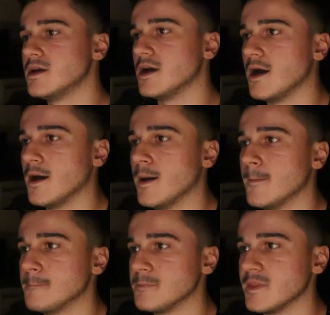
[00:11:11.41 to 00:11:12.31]

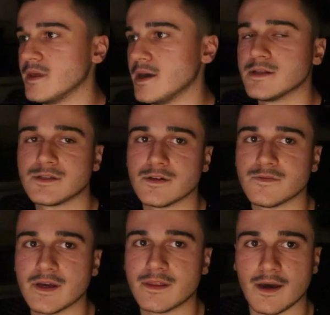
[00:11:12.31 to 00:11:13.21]
and stuff
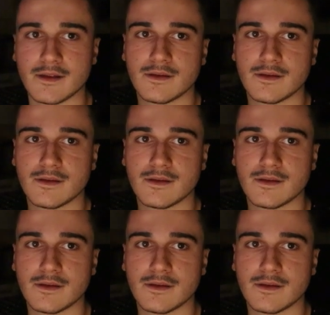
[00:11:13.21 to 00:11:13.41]
like that.